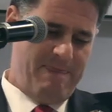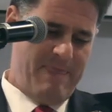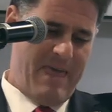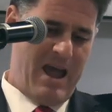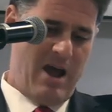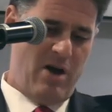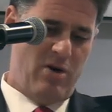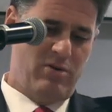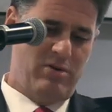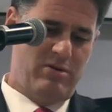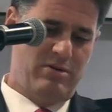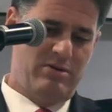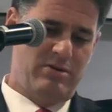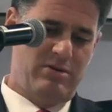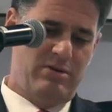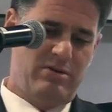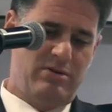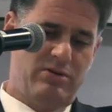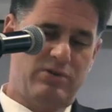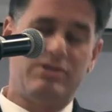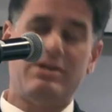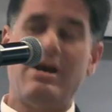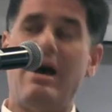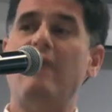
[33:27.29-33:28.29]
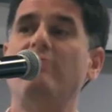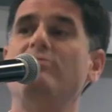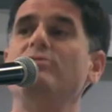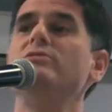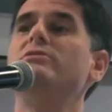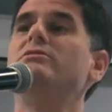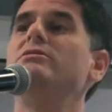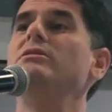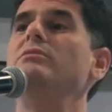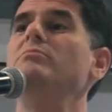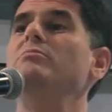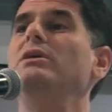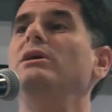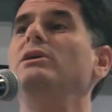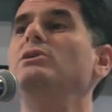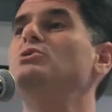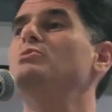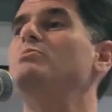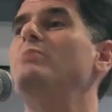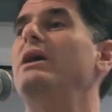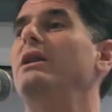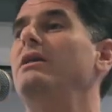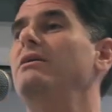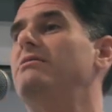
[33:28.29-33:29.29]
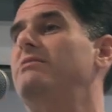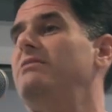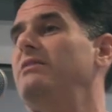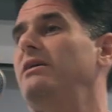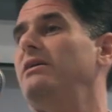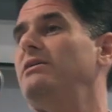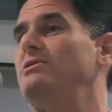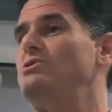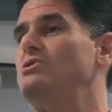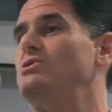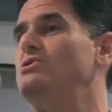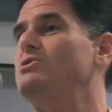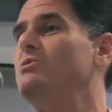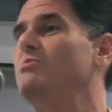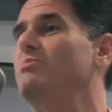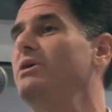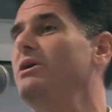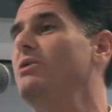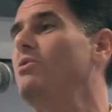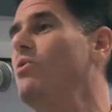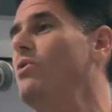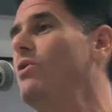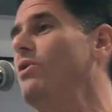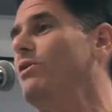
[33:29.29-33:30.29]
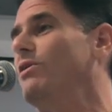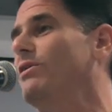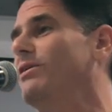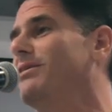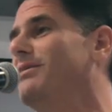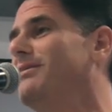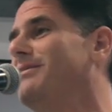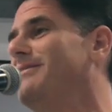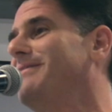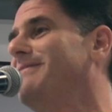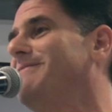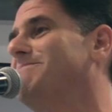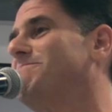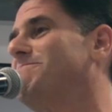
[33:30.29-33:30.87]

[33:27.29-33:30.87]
Now, sovereignty means many things, it's a big word.